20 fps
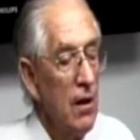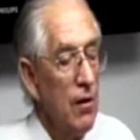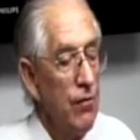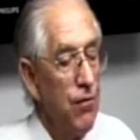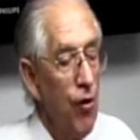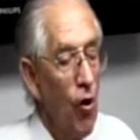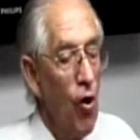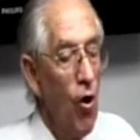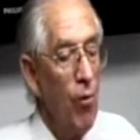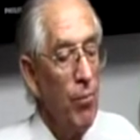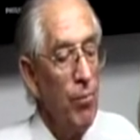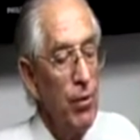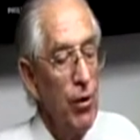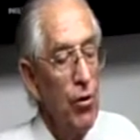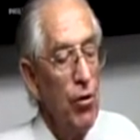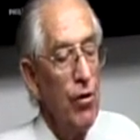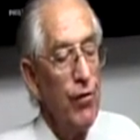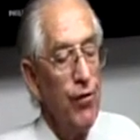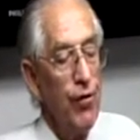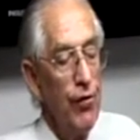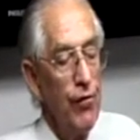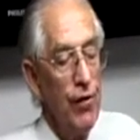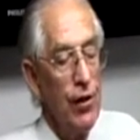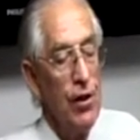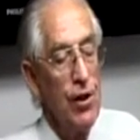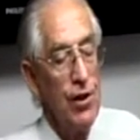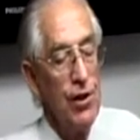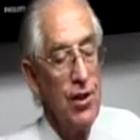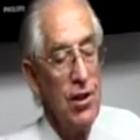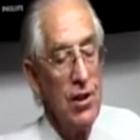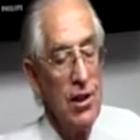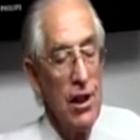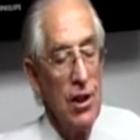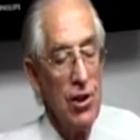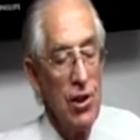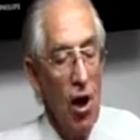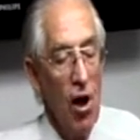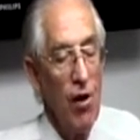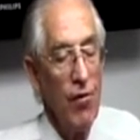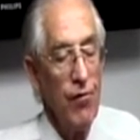four beautiful verses in
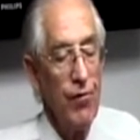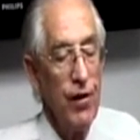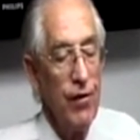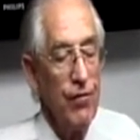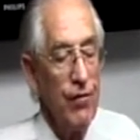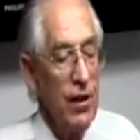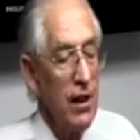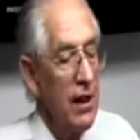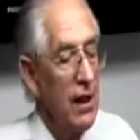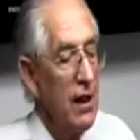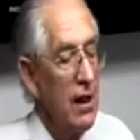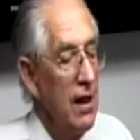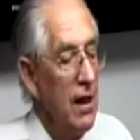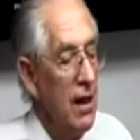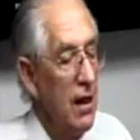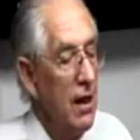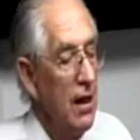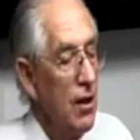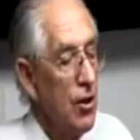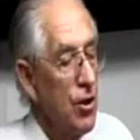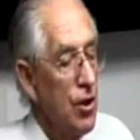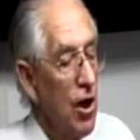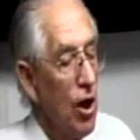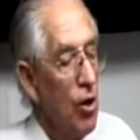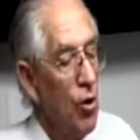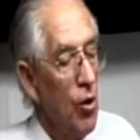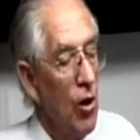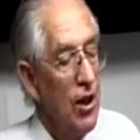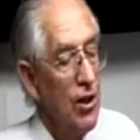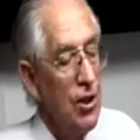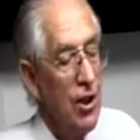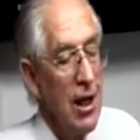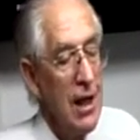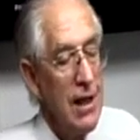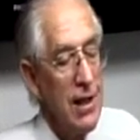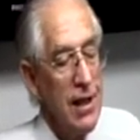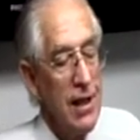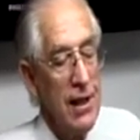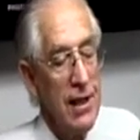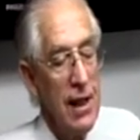John 15 show what
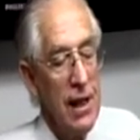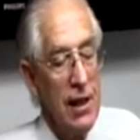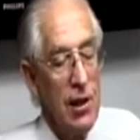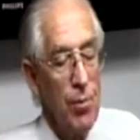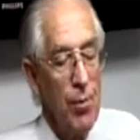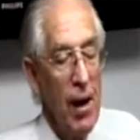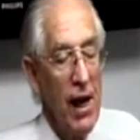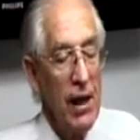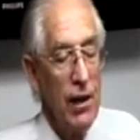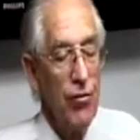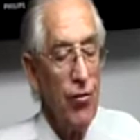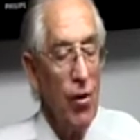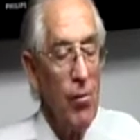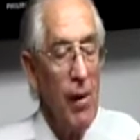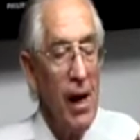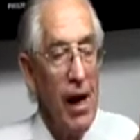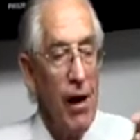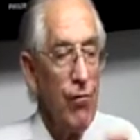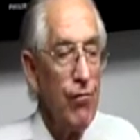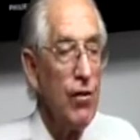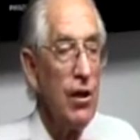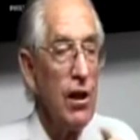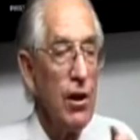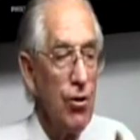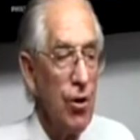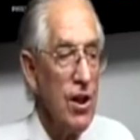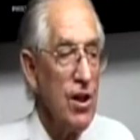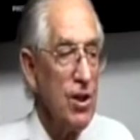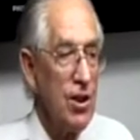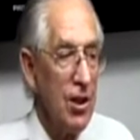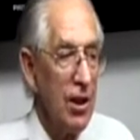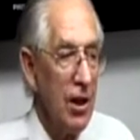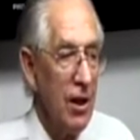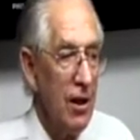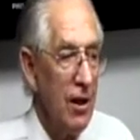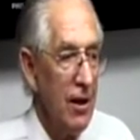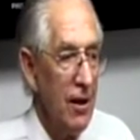Jesus expects from every Christian.